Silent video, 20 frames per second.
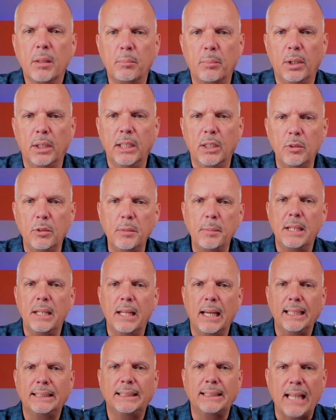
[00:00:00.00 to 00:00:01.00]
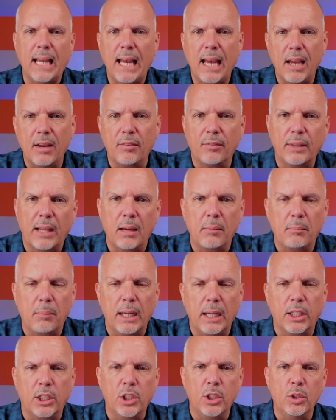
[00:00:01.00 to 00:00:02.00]
But it would have been nice to have that
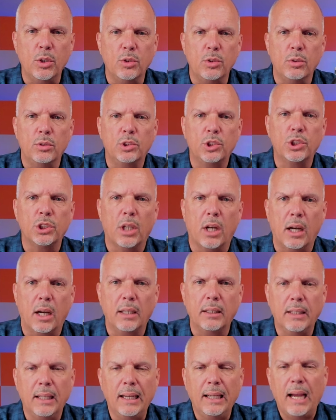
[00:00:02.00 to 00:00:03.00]
MyQ shot.